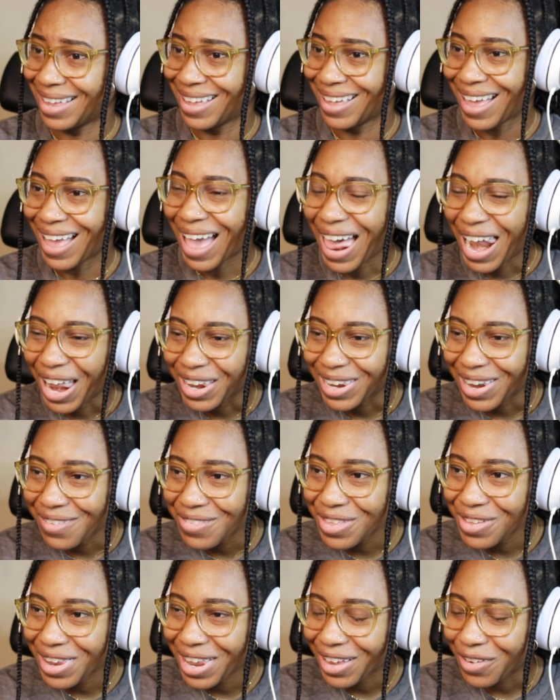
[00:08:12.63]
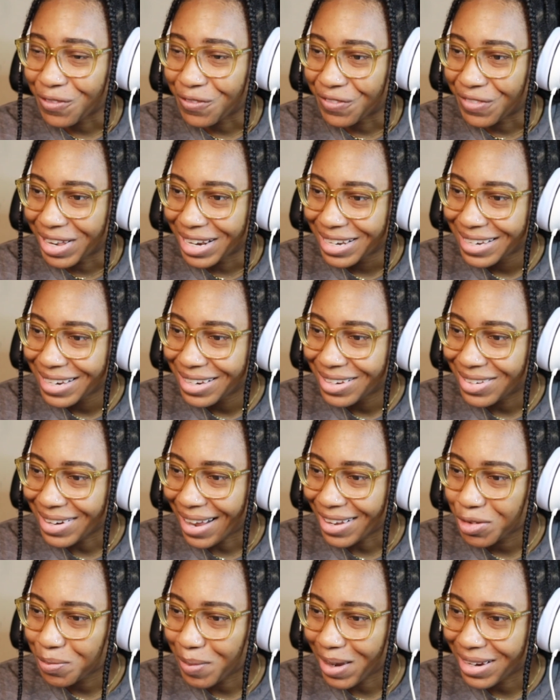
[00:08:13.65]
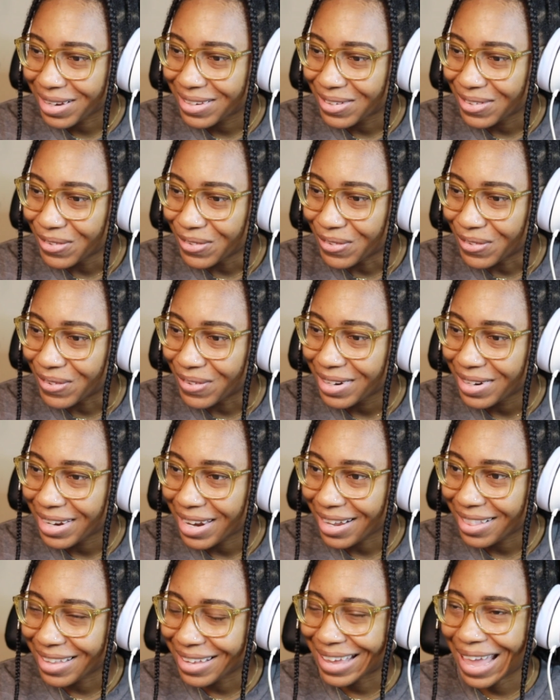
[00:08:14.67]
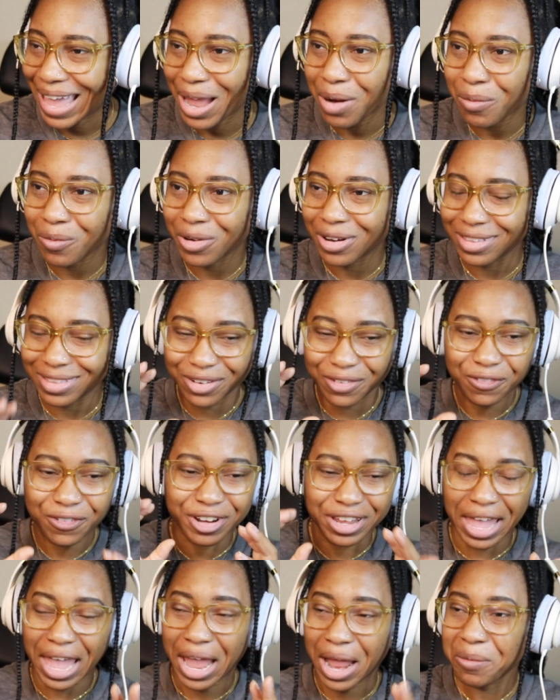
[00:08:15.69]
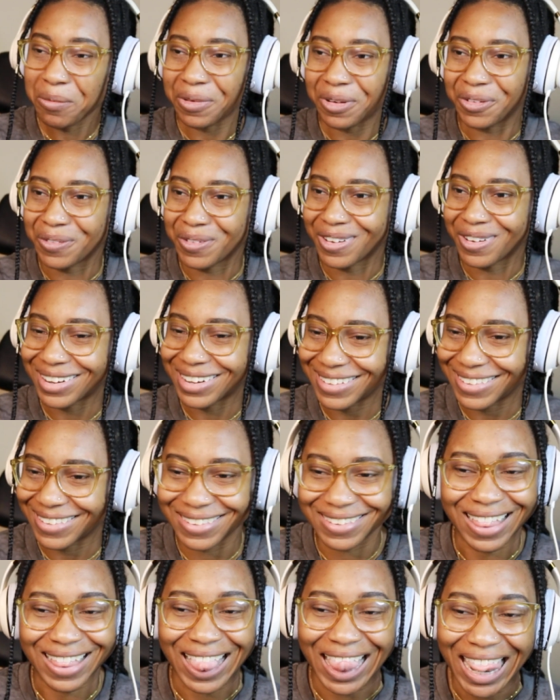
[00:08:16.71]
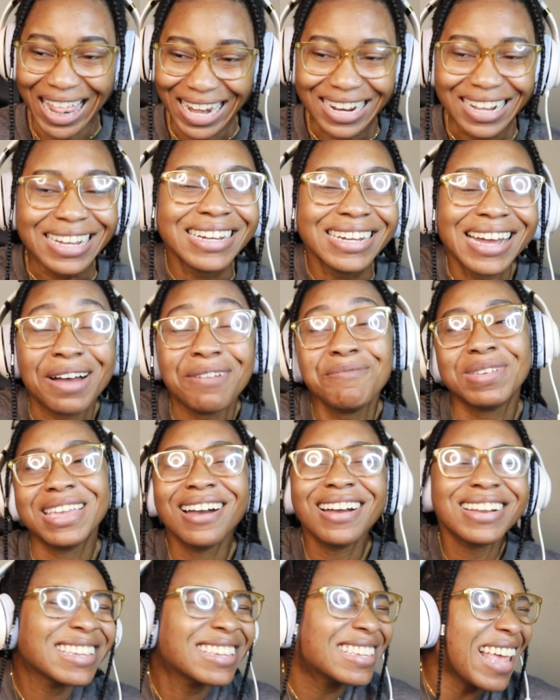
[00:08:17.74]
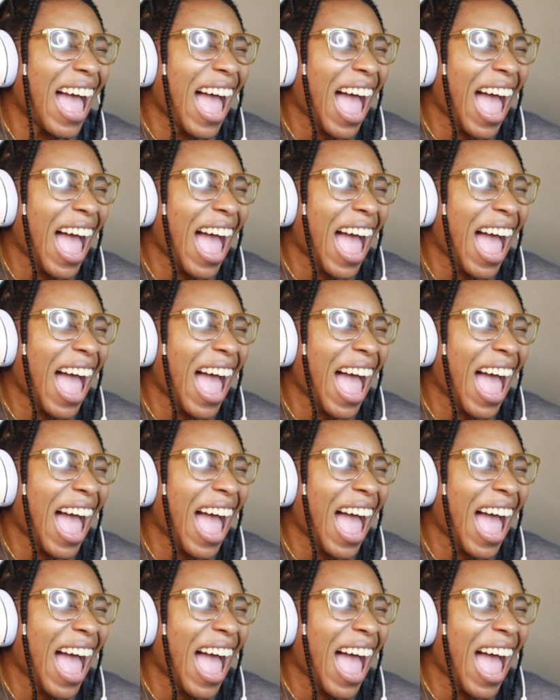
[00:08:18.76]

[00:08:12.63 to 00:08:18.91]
I love the like vintage aspect too. Like the camera, the different camera work. It's Beyonce!